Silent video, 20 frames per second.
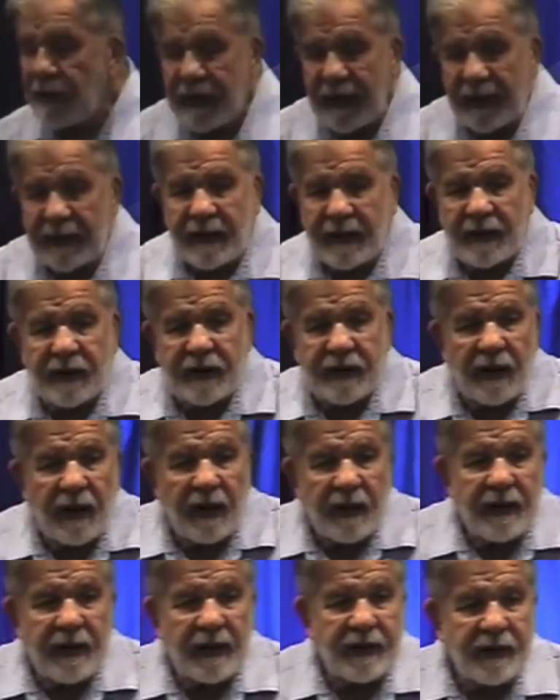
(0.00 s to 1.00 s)
you get this
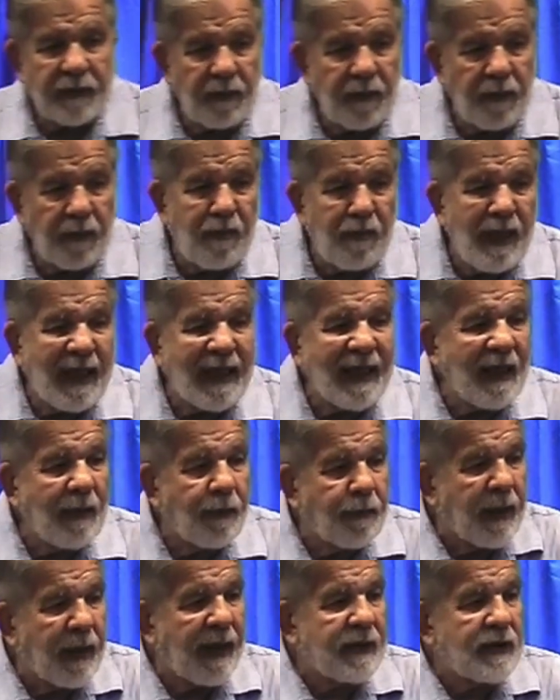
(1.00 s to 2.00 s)
mini
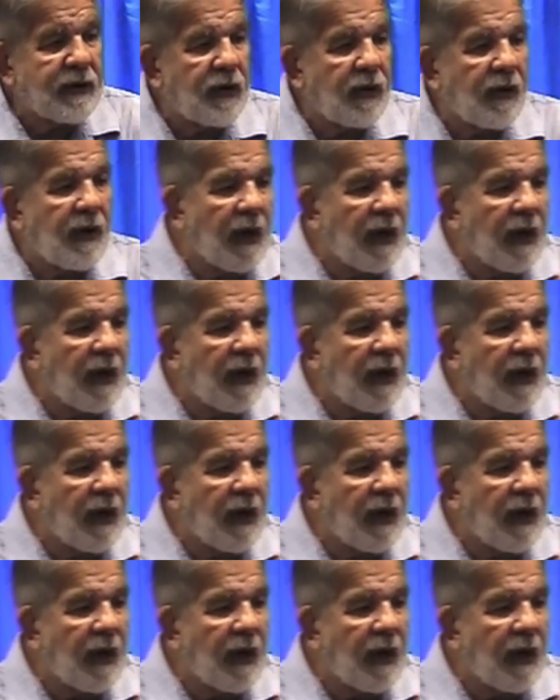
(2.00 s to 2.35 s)
picture